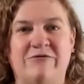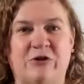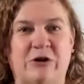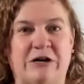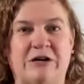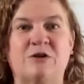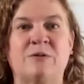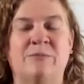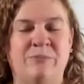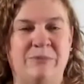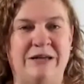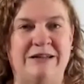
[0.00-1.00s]
for
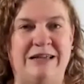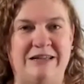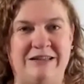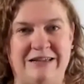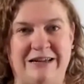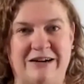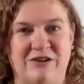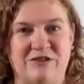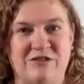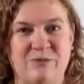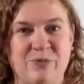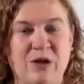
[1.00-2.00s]
many
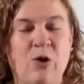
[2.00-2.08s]
years.